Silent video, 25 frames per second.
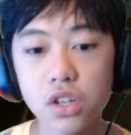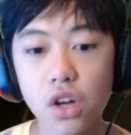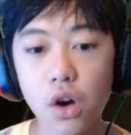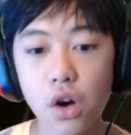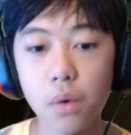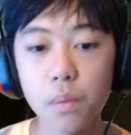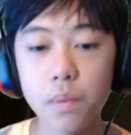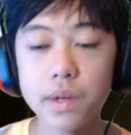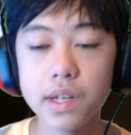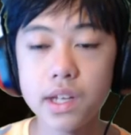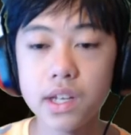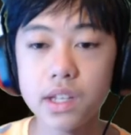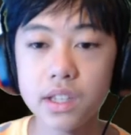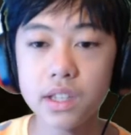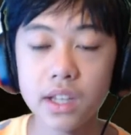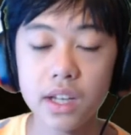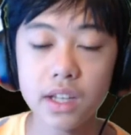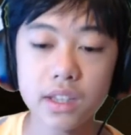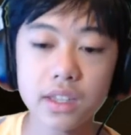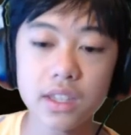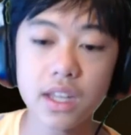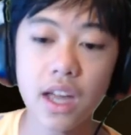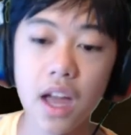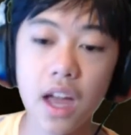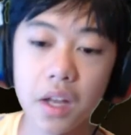hope we can
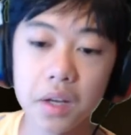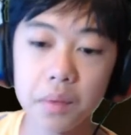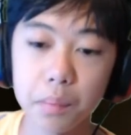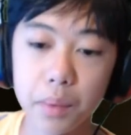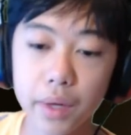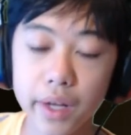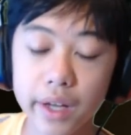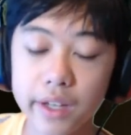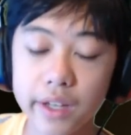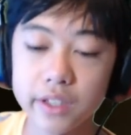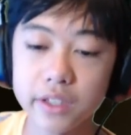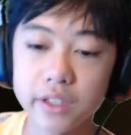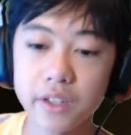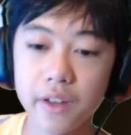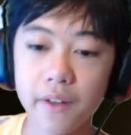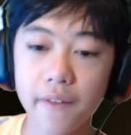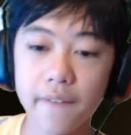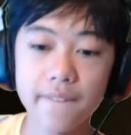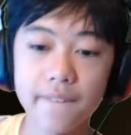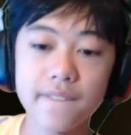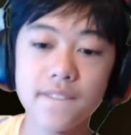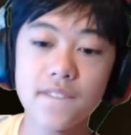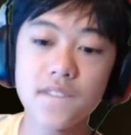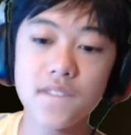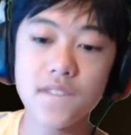get 10 because
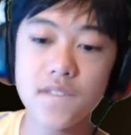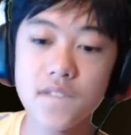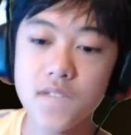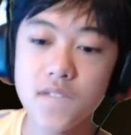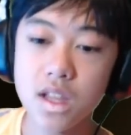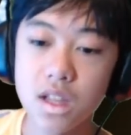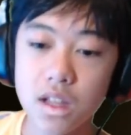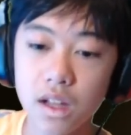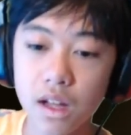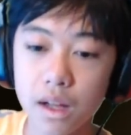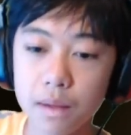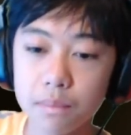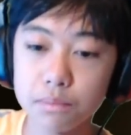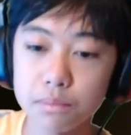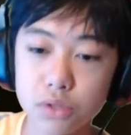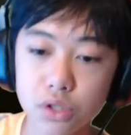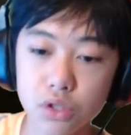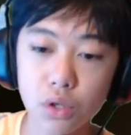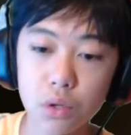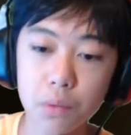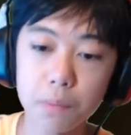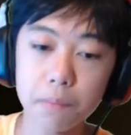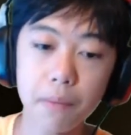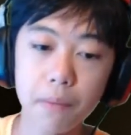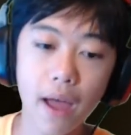I'm
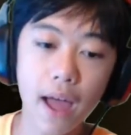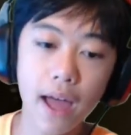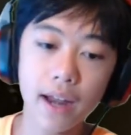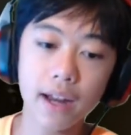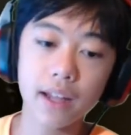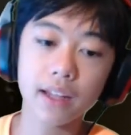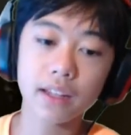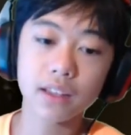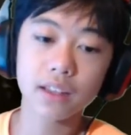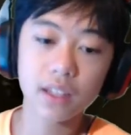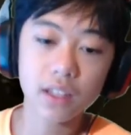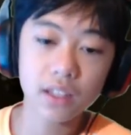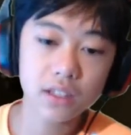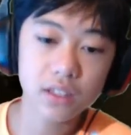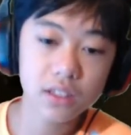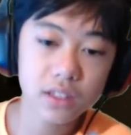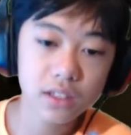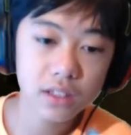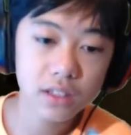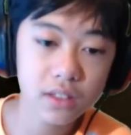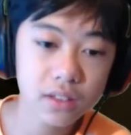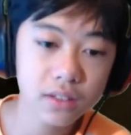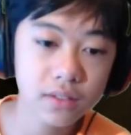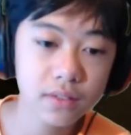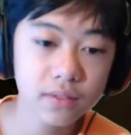so bad at this.
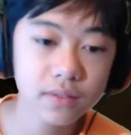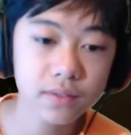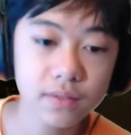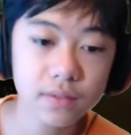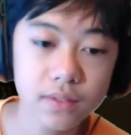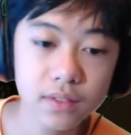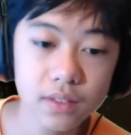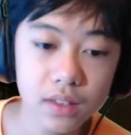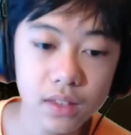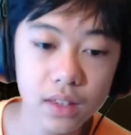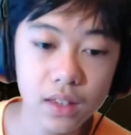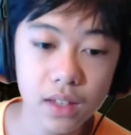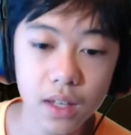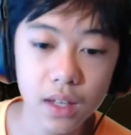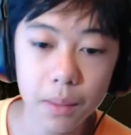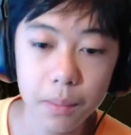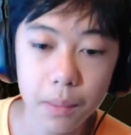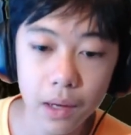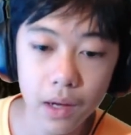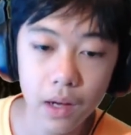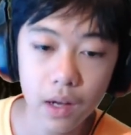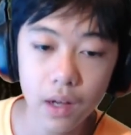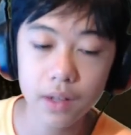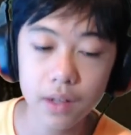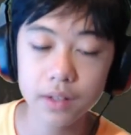Come
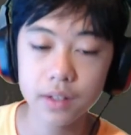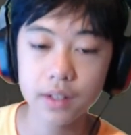on.